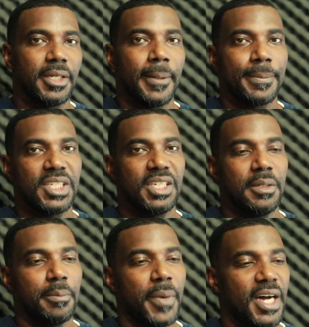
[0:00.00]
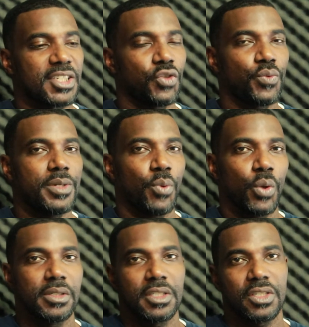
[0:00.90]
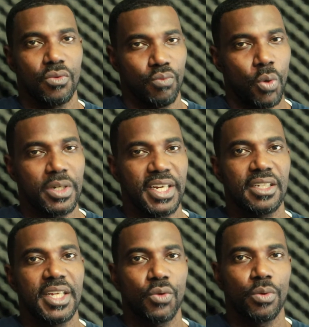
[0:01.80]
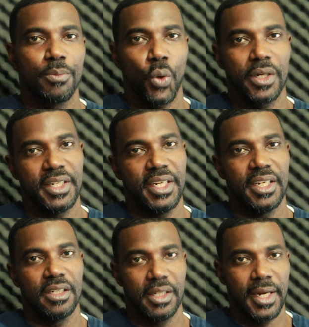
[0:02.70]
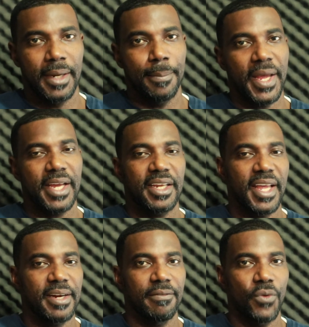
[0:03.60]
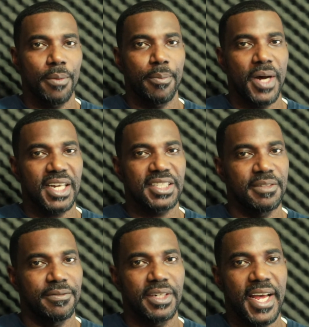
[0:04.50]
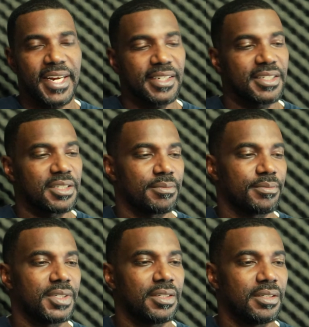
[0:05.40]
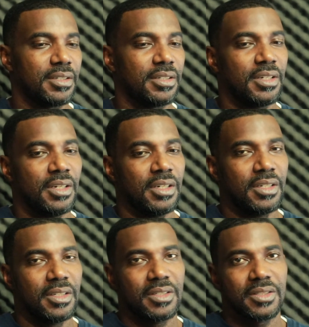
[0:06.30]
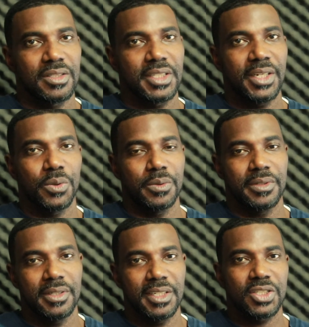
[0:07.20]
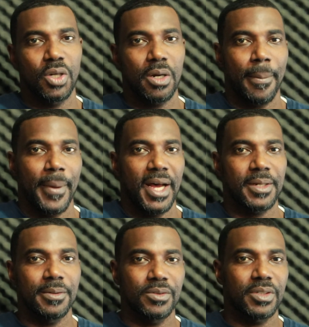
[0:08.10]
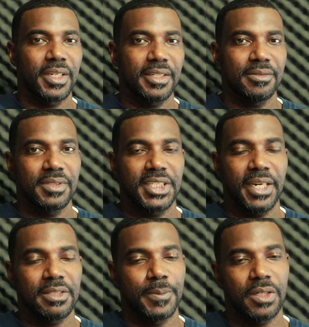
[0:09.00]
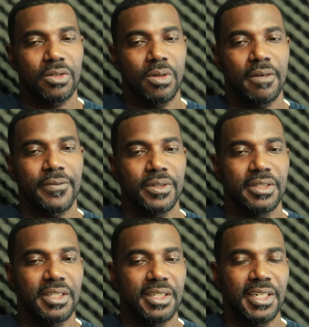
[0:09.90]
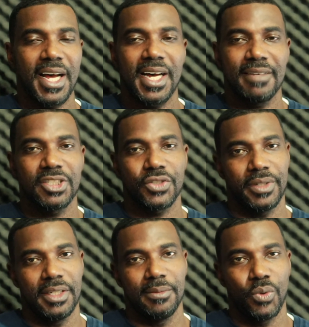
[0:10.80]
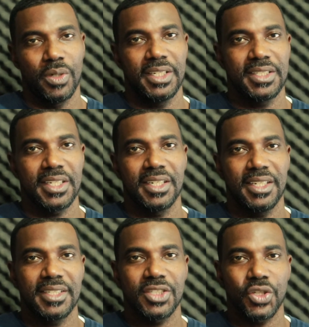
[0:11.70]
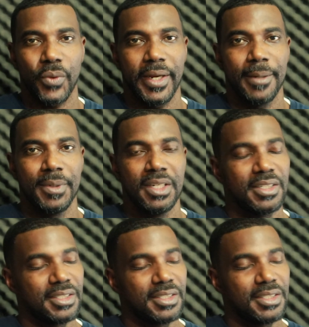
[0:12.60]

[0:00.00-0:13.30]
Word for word: CMD Boxing Reports, Ronell Hig reporting here, and I am back at it for the boxing fanatics. So let's talk about it, okay? Terence Bud Crawford live stream on his uh, Instagram.